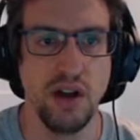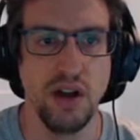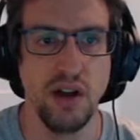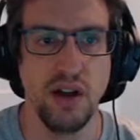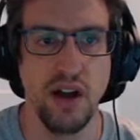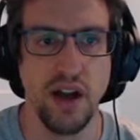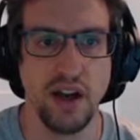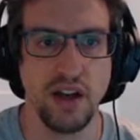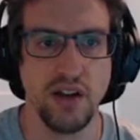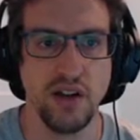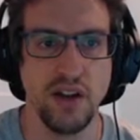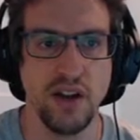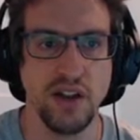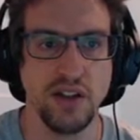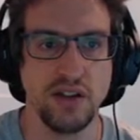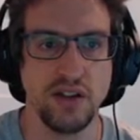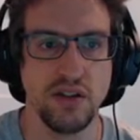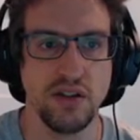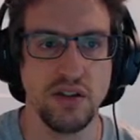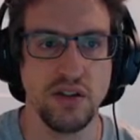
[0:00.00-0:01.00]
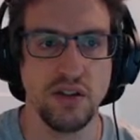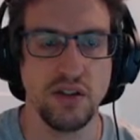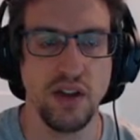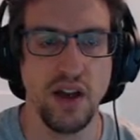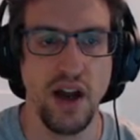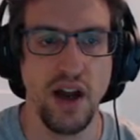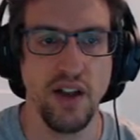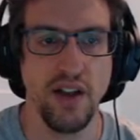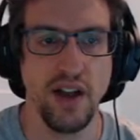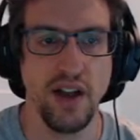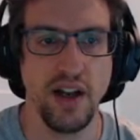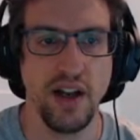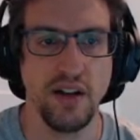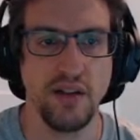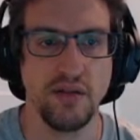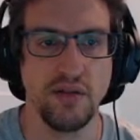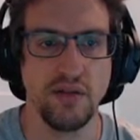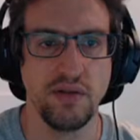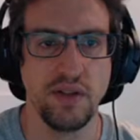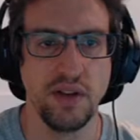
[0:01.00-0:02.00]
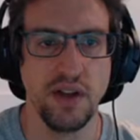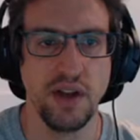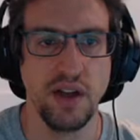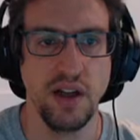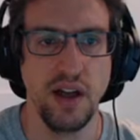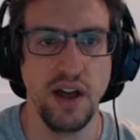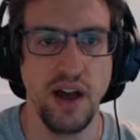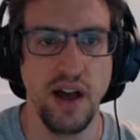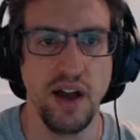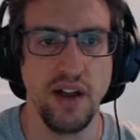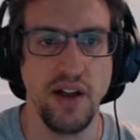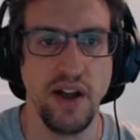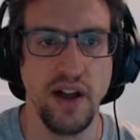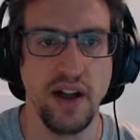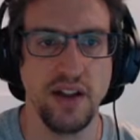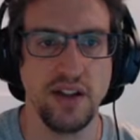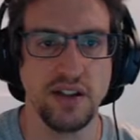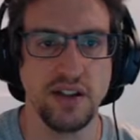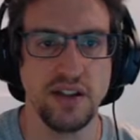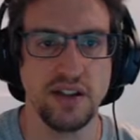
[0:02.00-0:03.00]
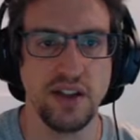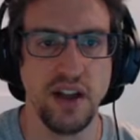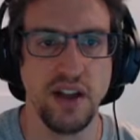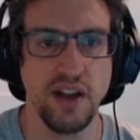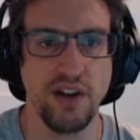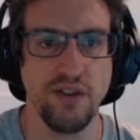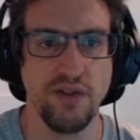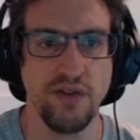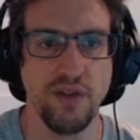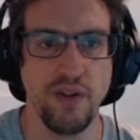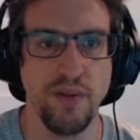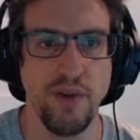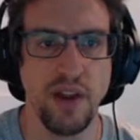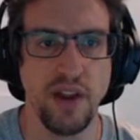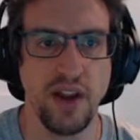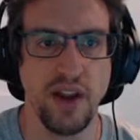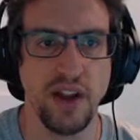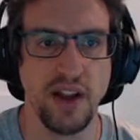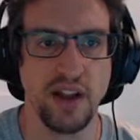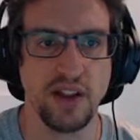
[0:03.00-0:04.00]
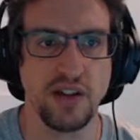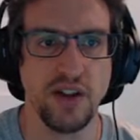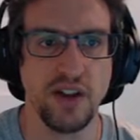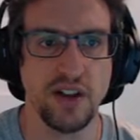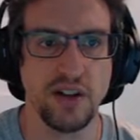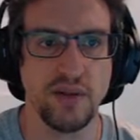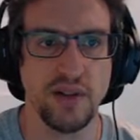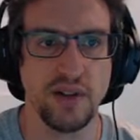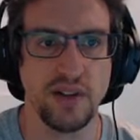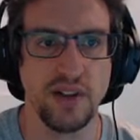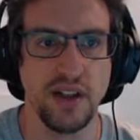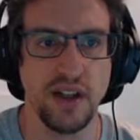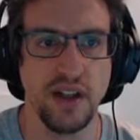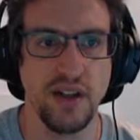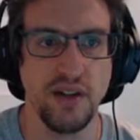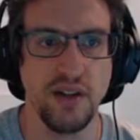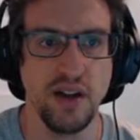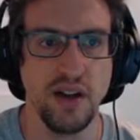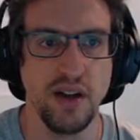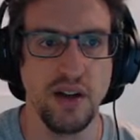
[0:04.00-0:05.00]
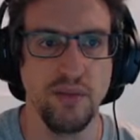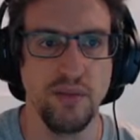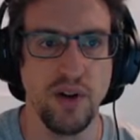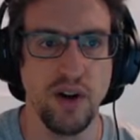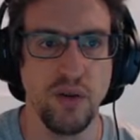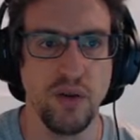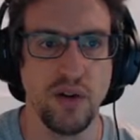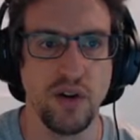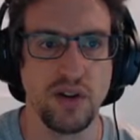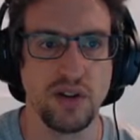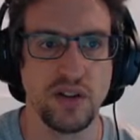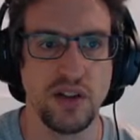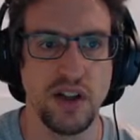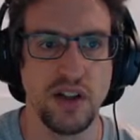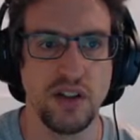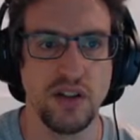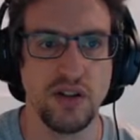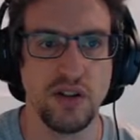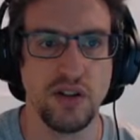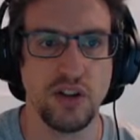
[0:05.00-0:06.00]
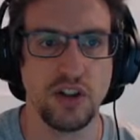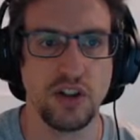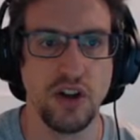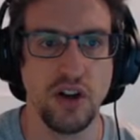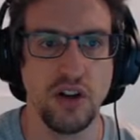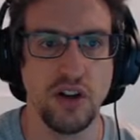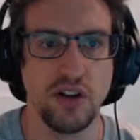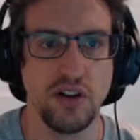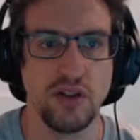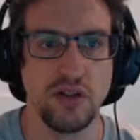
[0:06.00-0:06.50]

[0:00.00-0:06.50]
I can do this. Highlight it. Highlight it. This is slightly different from the method I think I talked about today, but it works. Insert chart.